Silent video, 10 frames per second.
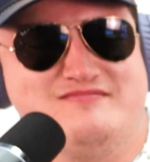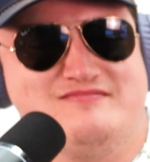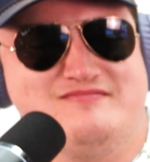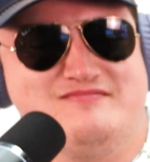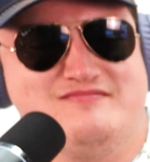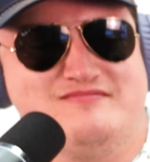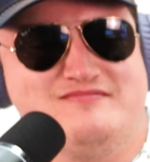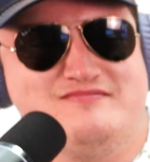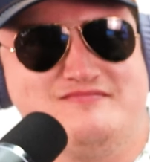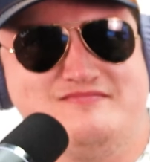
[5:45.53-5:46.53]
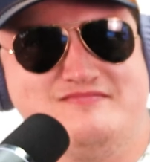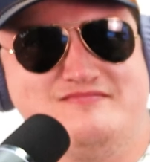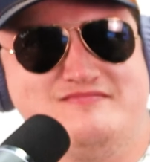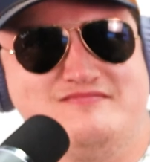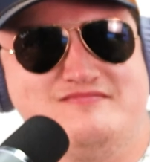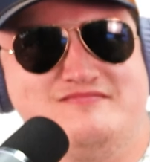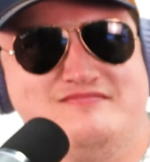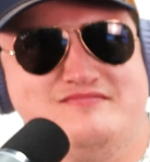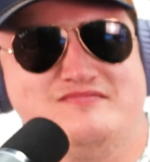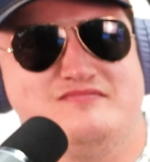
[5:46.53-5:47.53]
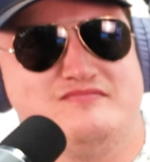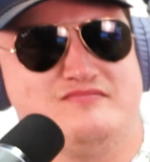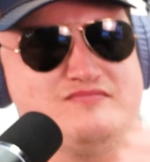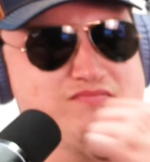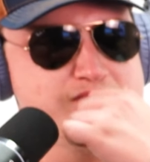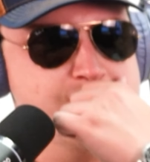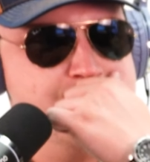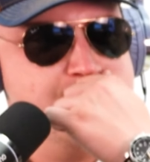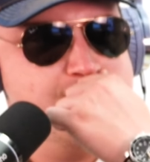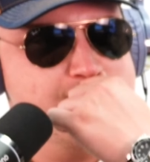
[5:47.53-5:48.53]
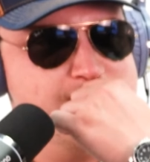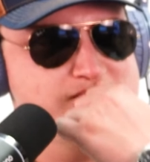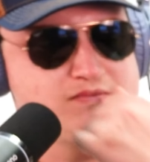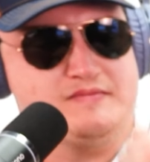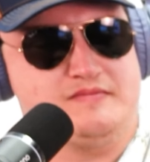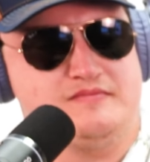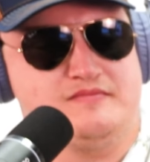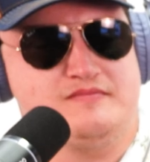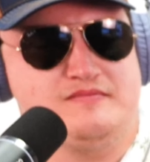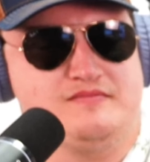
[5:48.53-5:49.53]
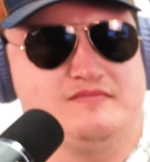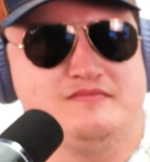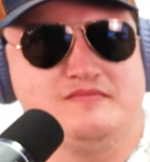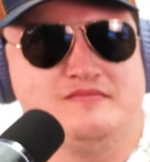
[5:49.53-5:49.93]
(not speaking)